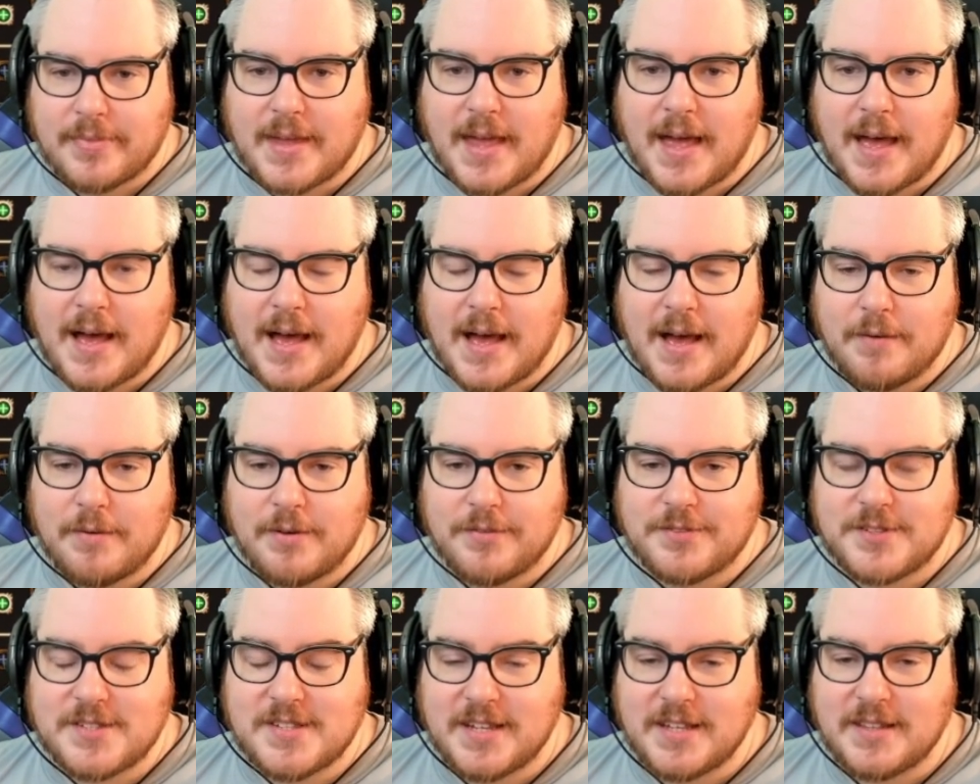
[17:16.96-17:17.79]

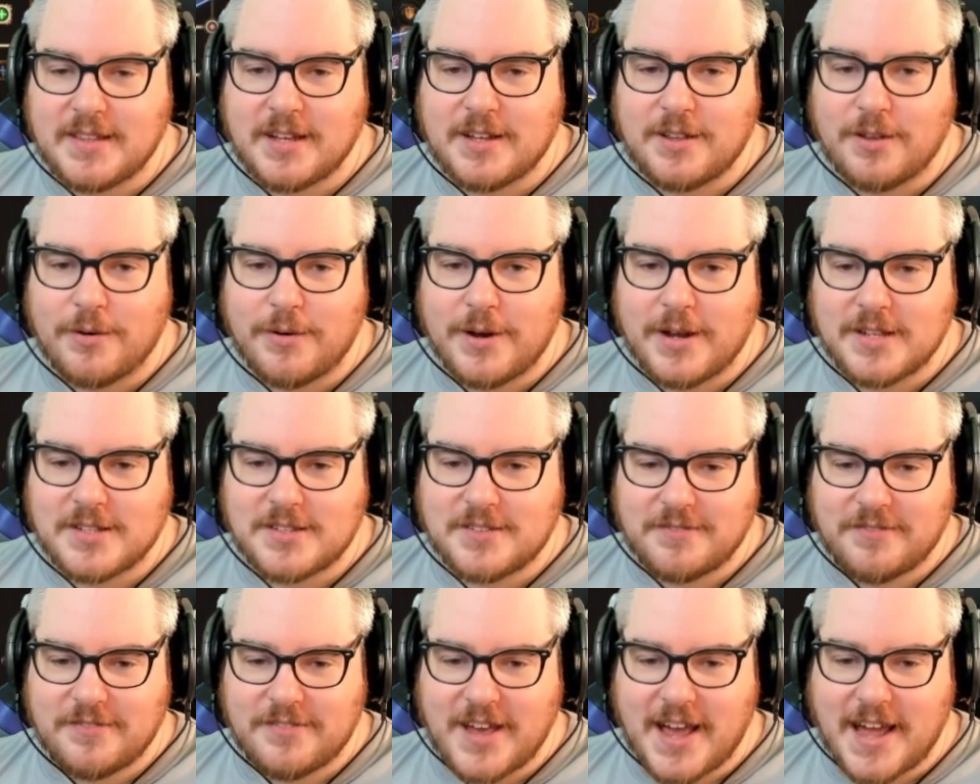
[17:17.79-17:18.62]
We've seen the
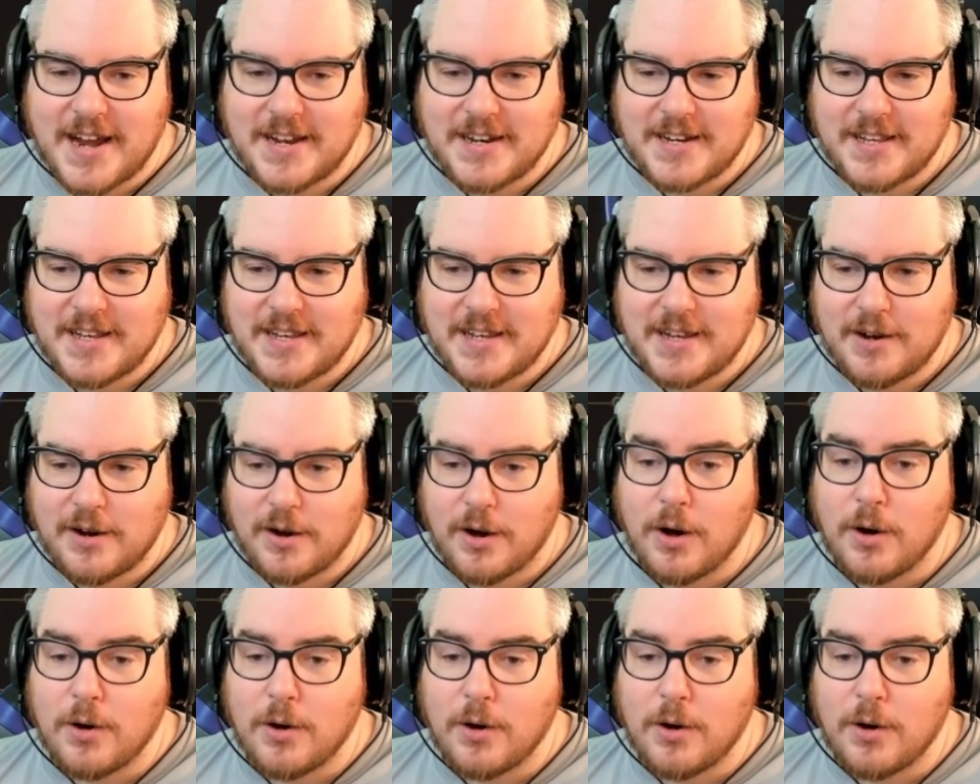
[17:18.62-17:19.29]
Glorious Vanity here.